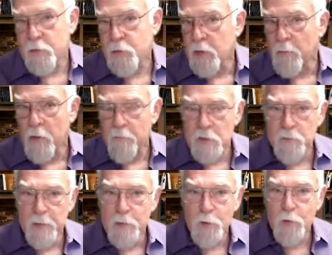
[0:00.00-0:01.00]
some of it's
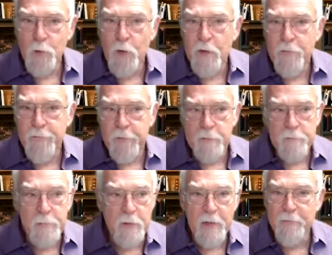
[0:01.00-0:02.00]
been destroyed from
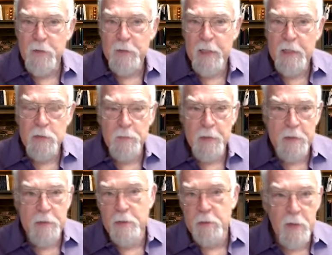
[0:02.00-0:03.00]
beer
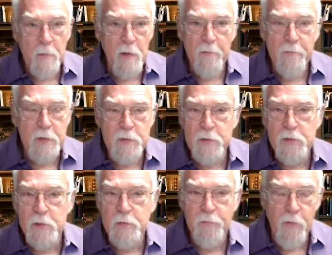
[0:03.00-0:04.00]
advertisements and some of it's
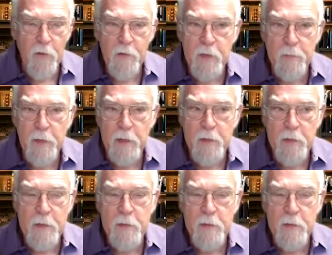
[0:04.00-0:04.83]
just fallen apart